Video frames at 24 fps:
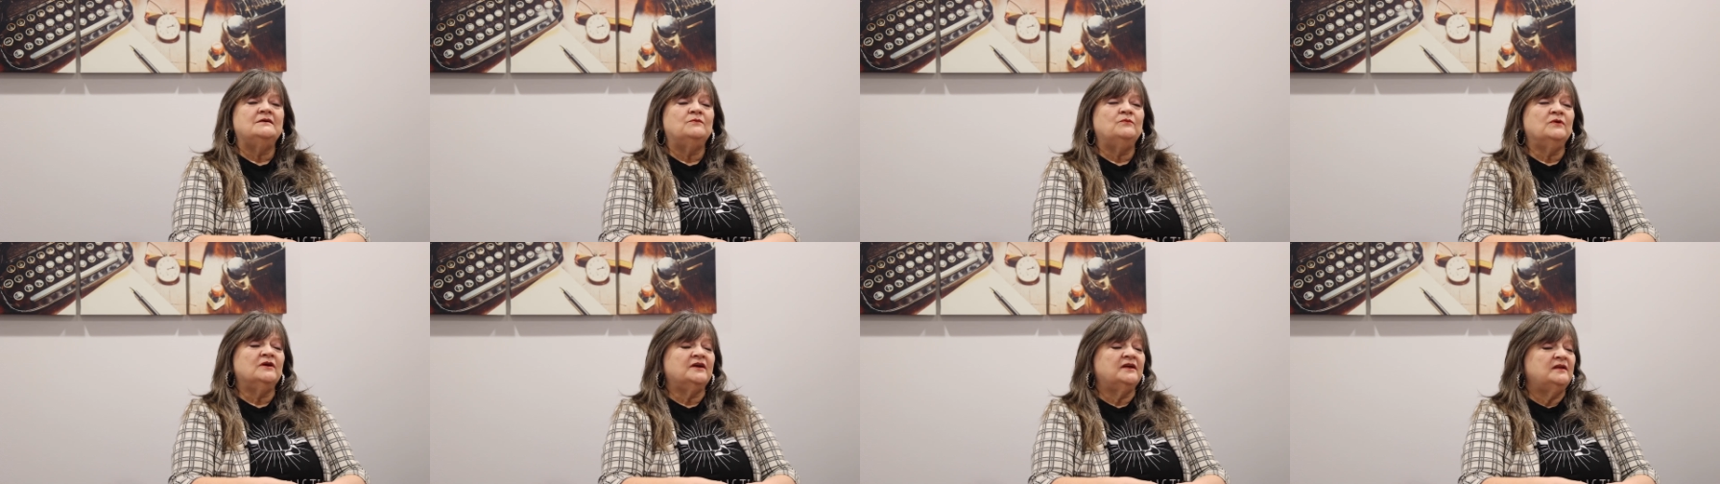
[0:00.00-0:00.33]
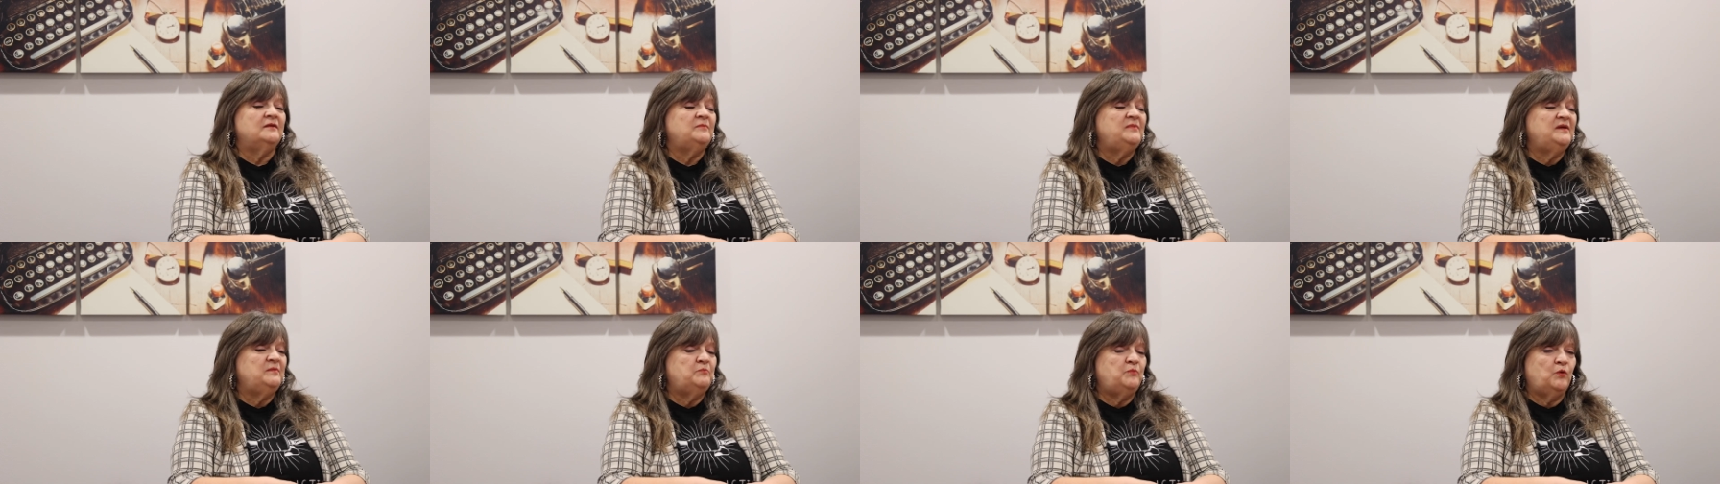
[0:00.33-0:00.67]
we're going
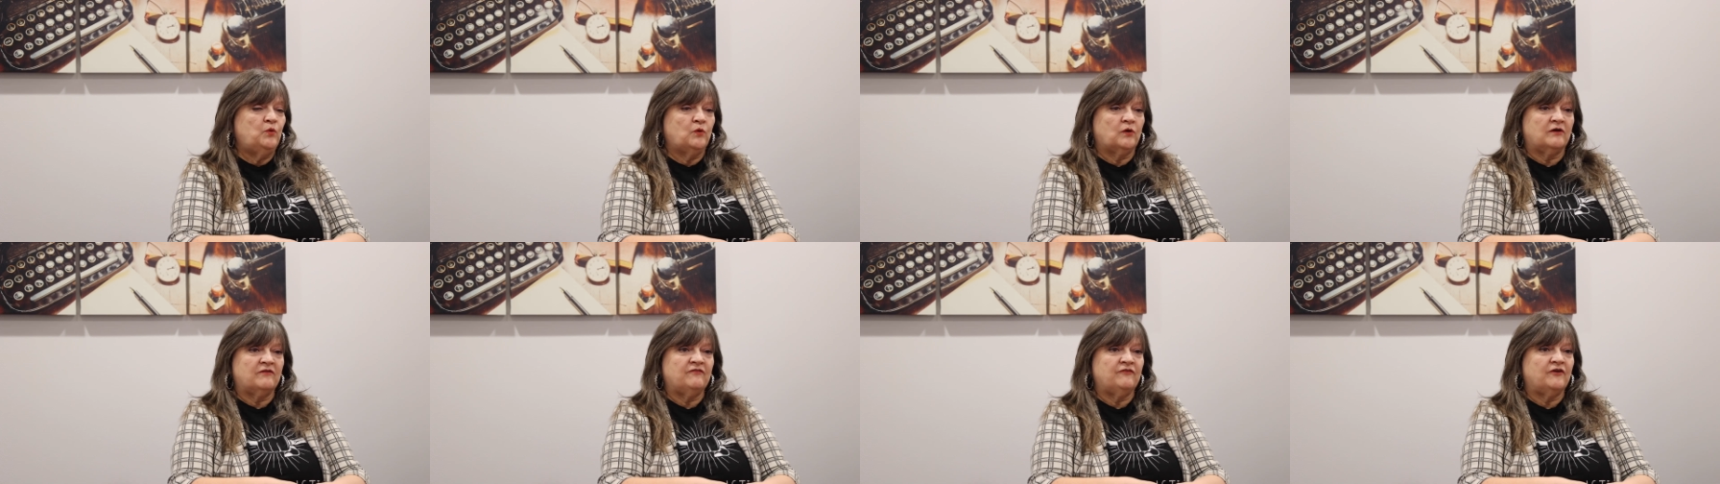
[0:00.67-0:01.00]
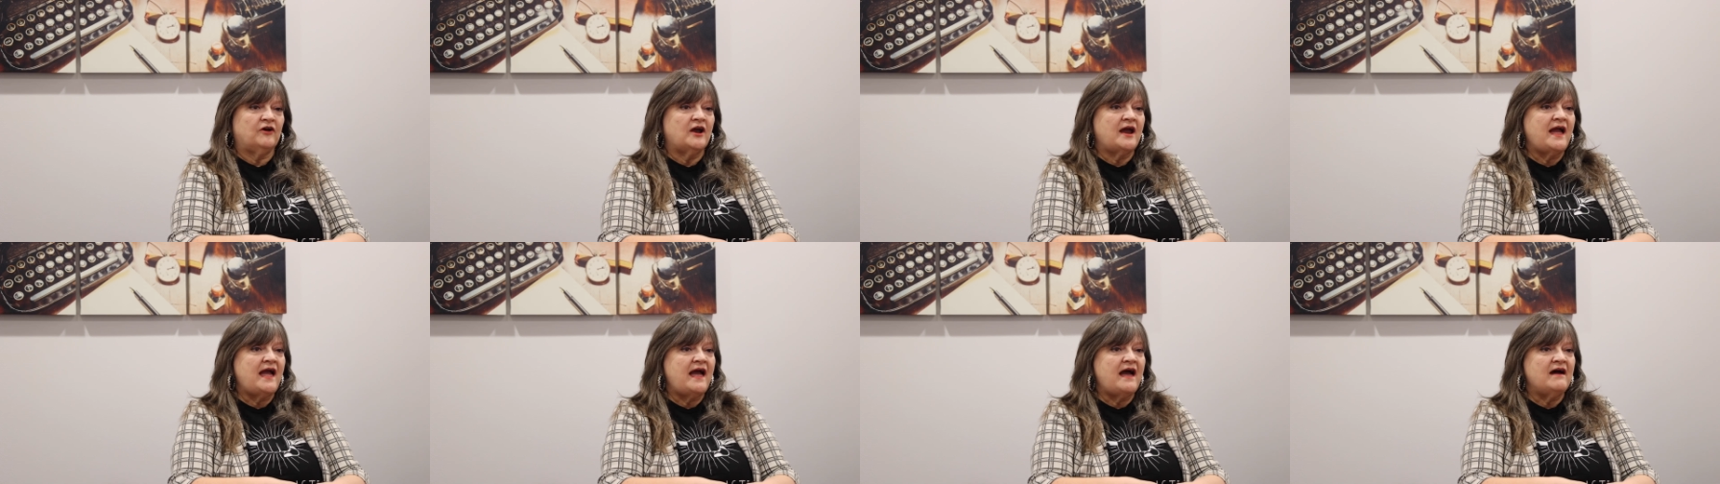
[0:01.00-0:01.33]
to be poor
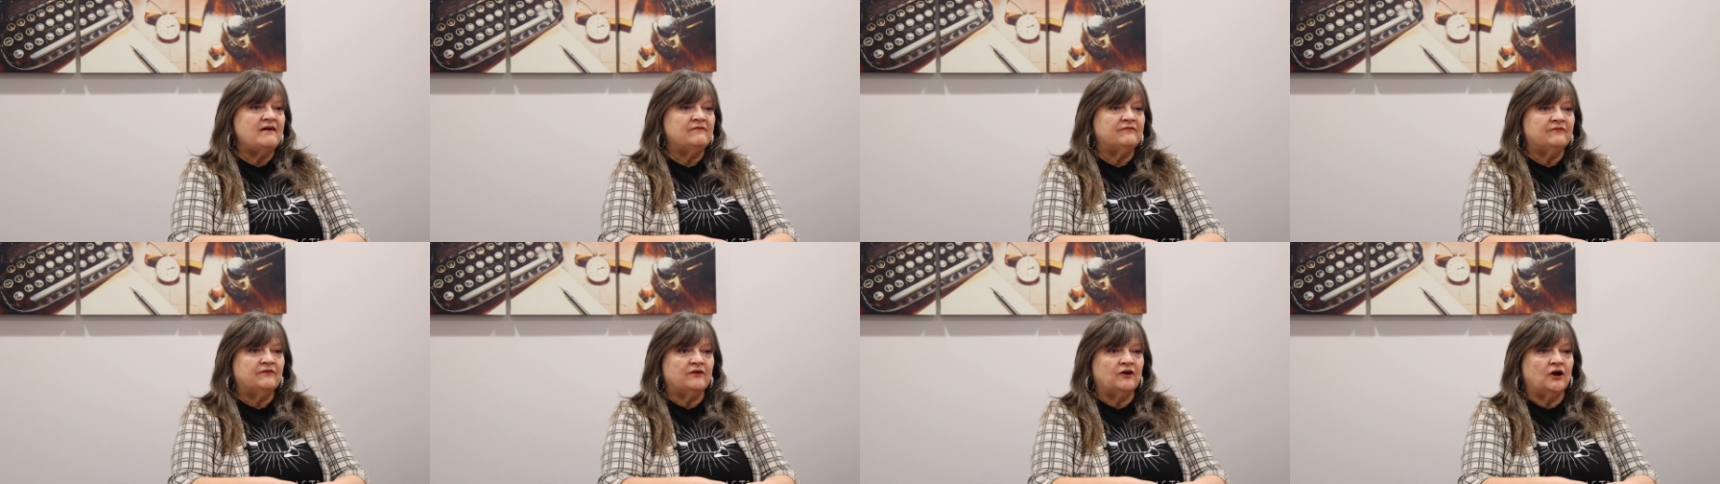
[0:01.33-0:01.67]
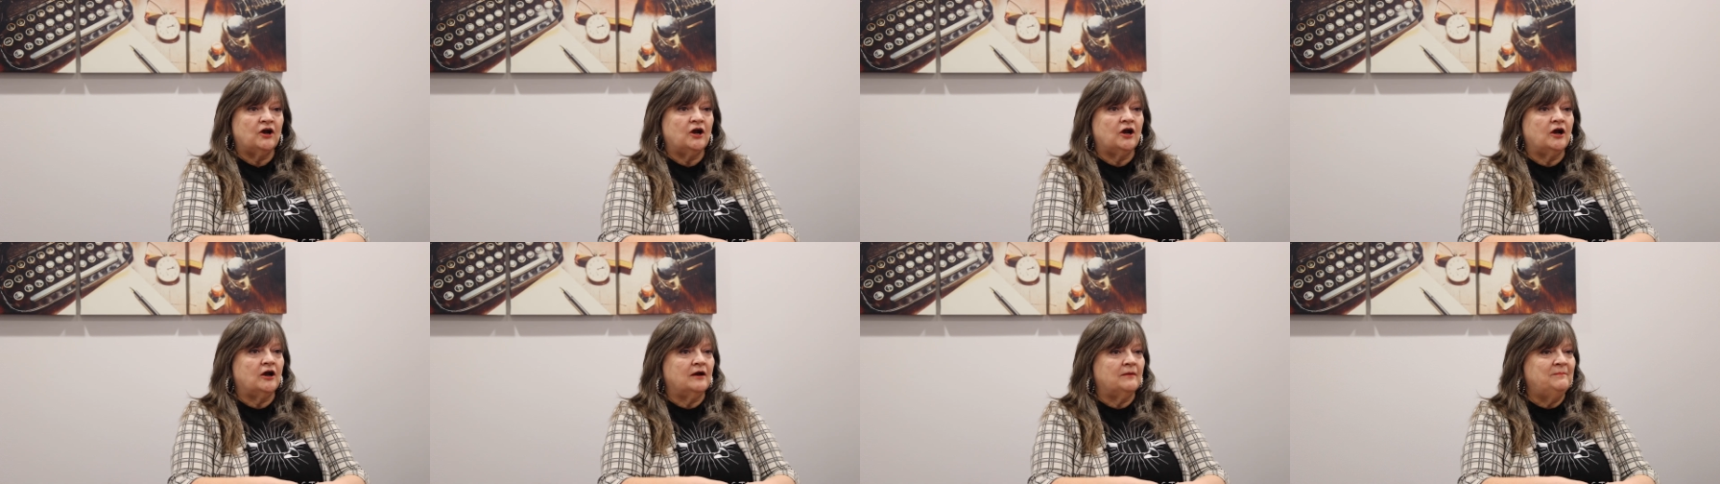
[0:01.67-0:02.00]

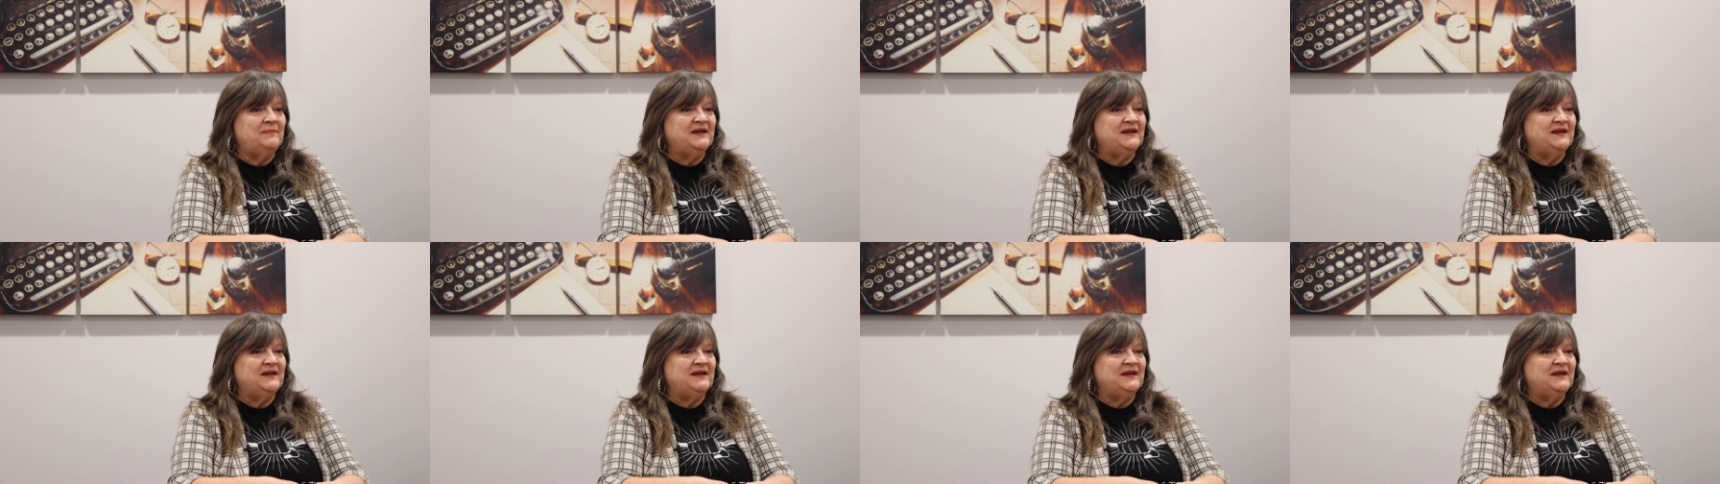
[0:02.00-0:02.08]
forever,